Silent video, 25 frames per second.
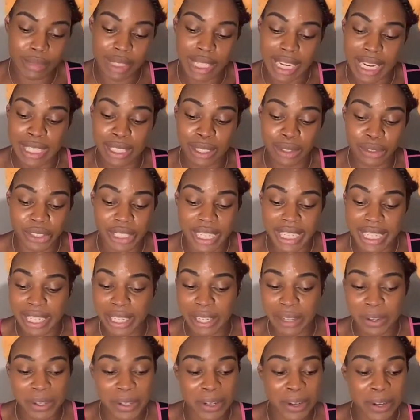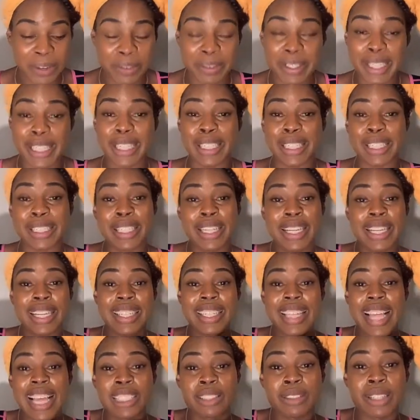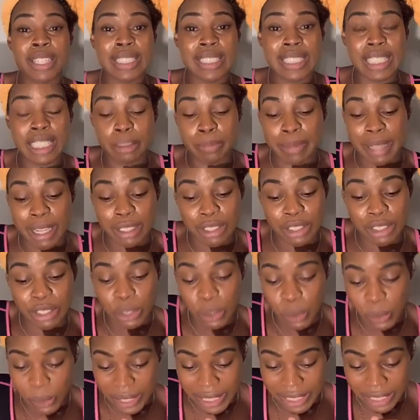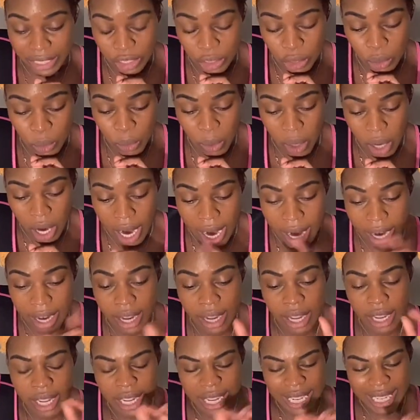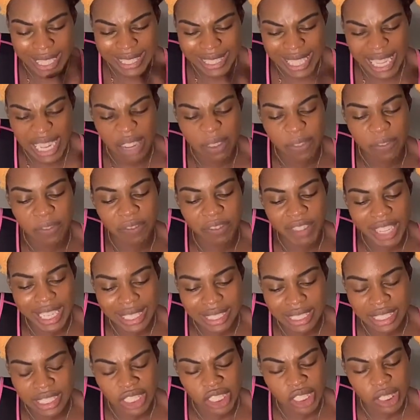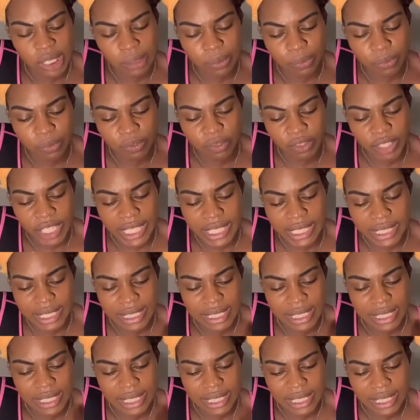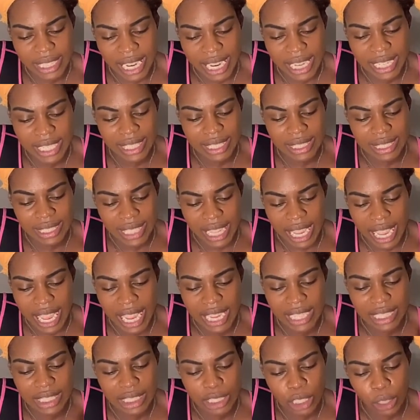Ain't no checking going on over here. That's what I say about Taurus. It's like a fix, because you're a fixed, steady sign.